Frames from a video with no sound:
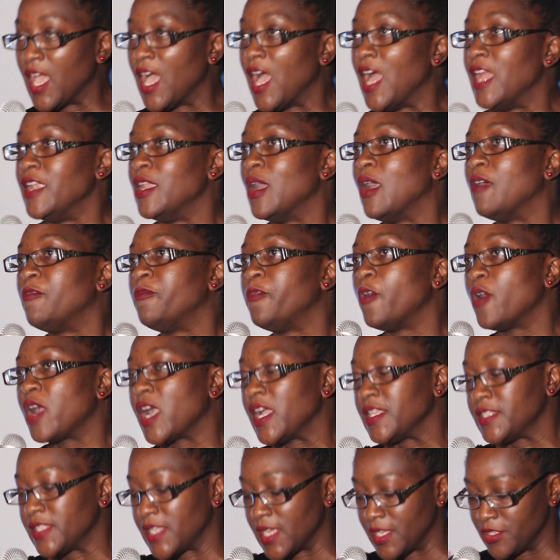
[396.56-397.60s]
And our
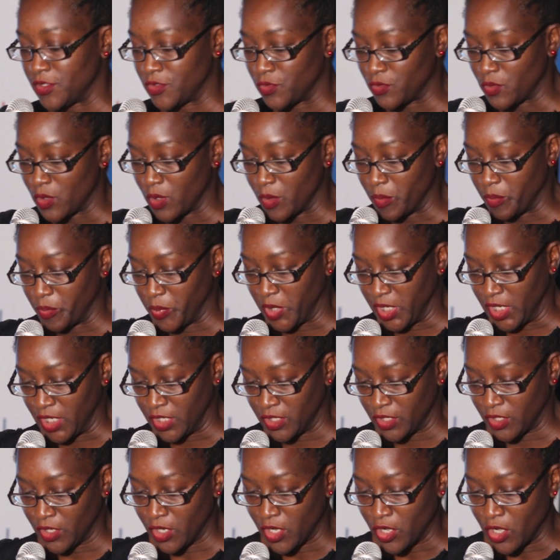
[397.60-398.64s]
focus has
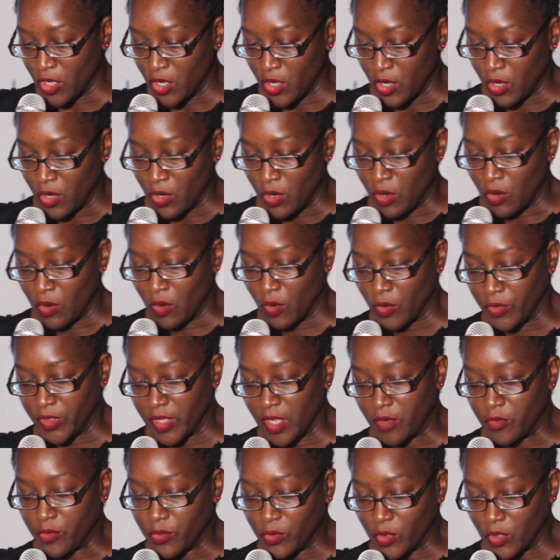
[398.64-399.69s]
been on
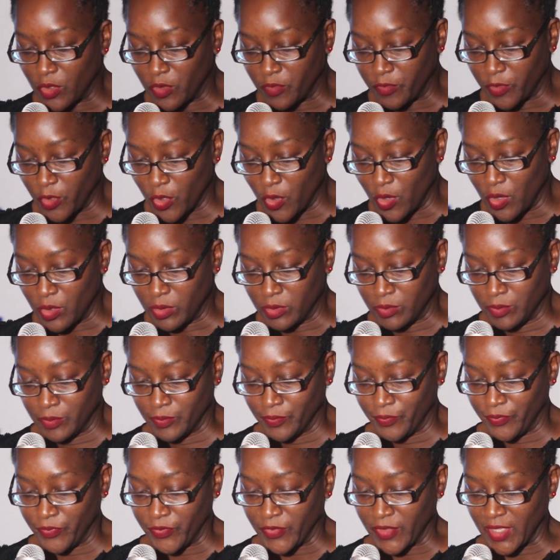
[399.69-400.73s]
the rule of law,
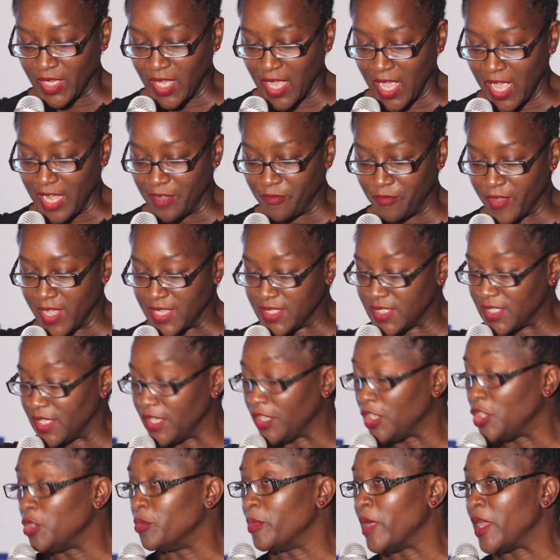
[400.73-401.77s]

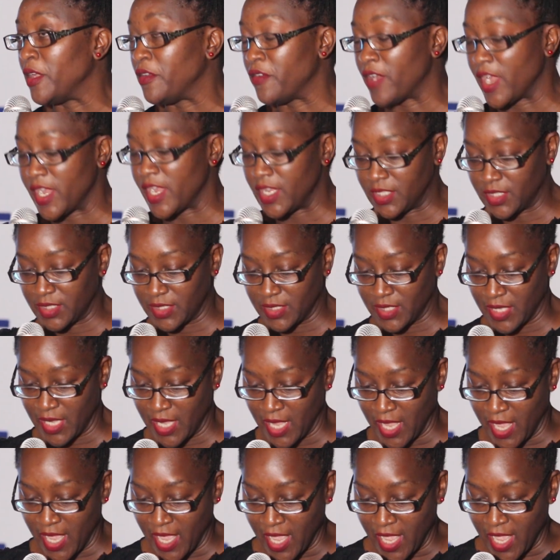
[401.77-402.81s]
advancing human rights,
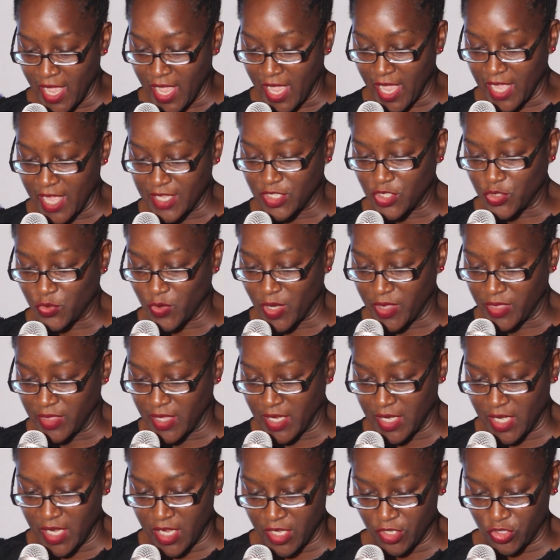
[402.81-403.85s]
and
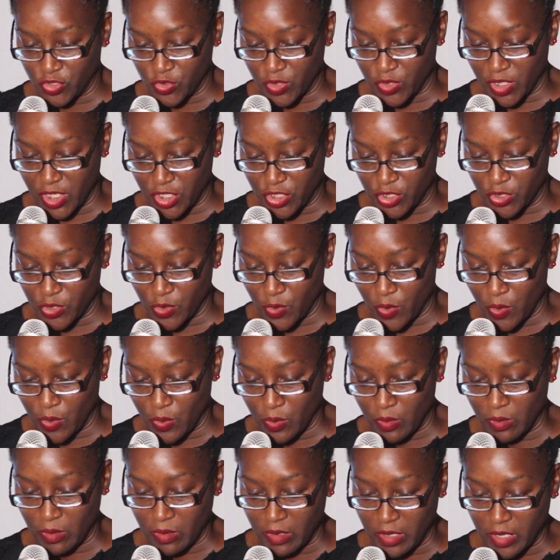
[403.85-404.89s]
strengthening
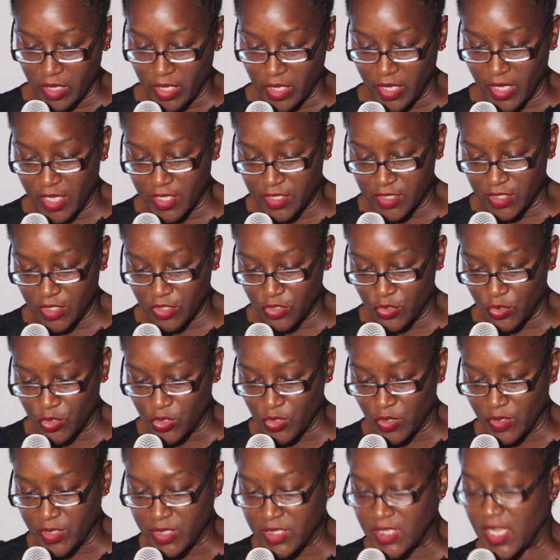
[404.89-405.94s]
judicial
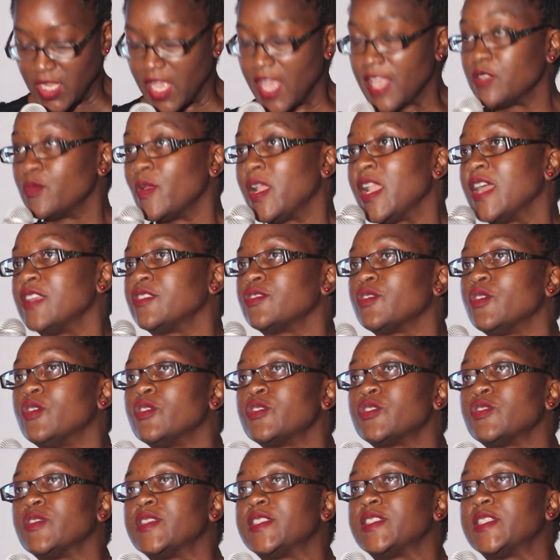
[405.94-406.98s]
institutions, as well as
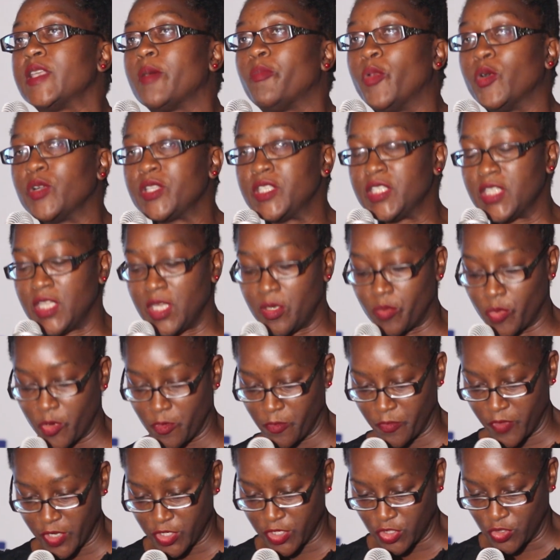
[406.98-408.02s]
also supporting
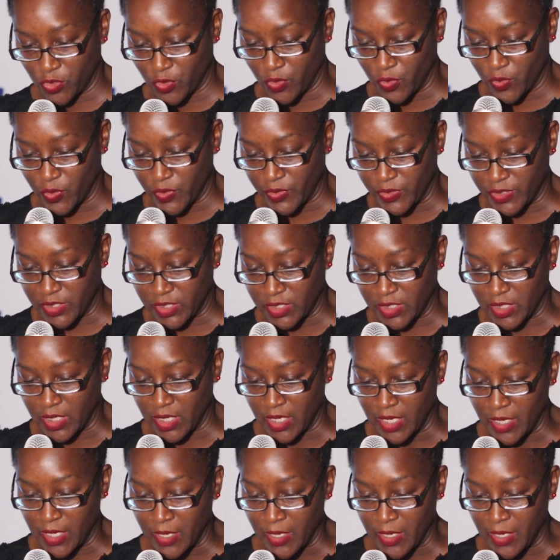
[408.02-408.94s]
professionals